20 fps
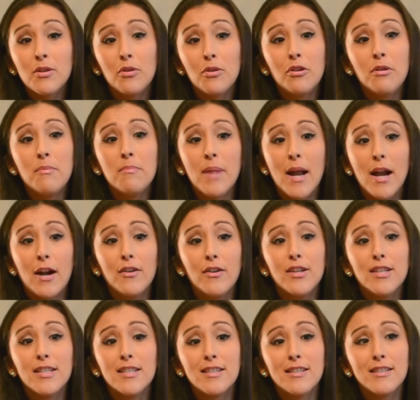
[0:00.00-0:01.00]
or
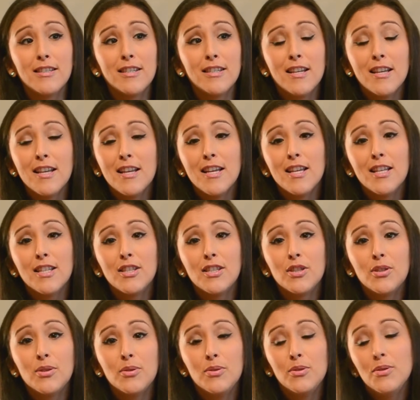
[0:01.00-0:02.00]
embarrassed
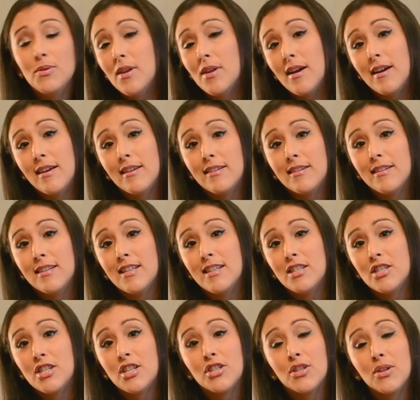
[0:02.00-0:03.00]
to do that.
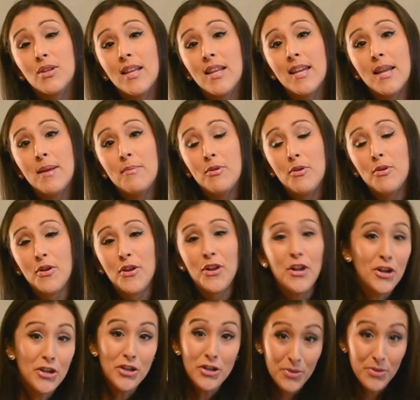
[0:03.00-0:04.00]
Just don't let him know
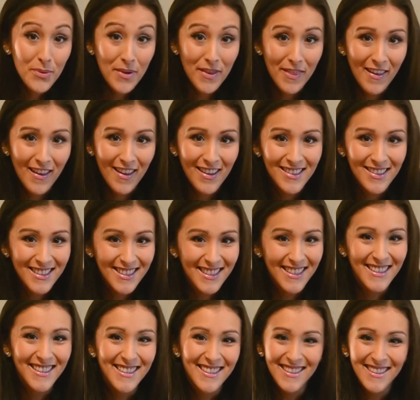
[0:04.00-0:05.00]
you're doing that.
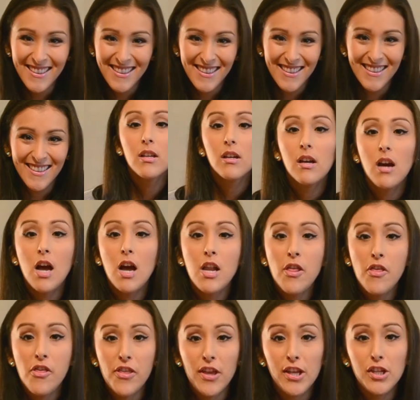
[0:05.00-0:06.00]

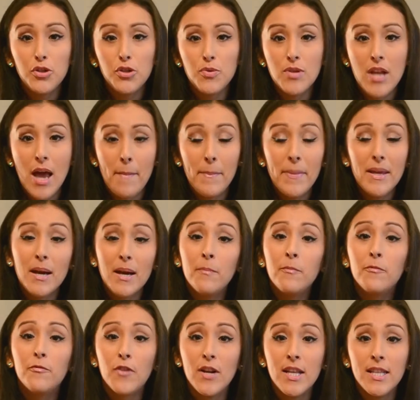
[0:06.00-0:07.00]
Another thing, do not become
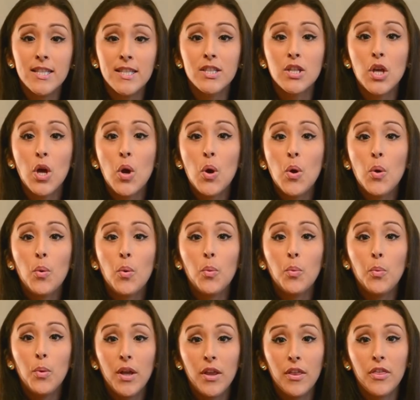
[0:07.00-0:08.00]
friends
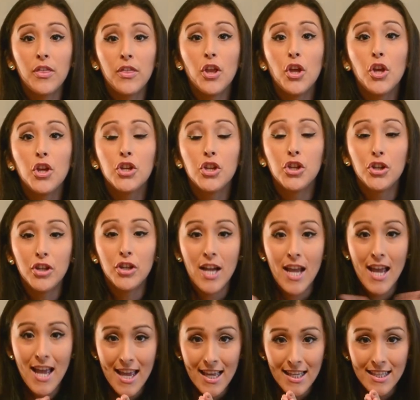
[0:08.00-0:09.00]
with your
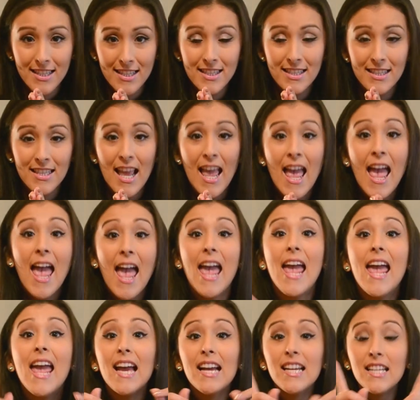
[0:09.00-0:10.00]
ex.
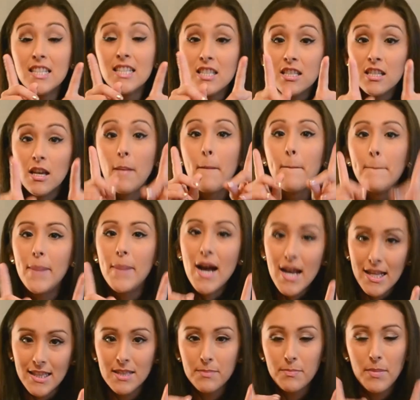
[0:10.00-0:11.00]
And
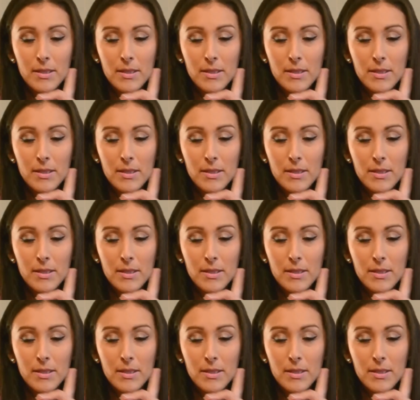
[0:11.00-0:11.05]
but